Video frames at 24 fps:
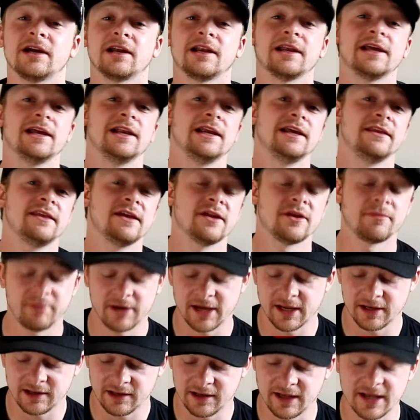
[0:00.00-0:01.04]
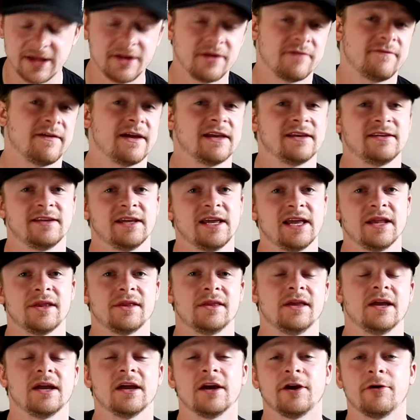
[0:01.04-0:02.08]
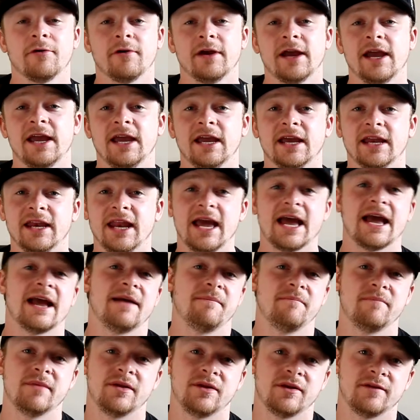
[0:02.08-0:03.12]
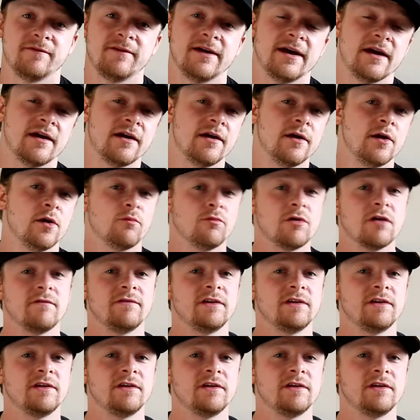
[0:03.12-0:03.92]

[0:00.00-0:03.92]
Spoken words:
clearly this pedal is fantastic at creating an atmosphere, whether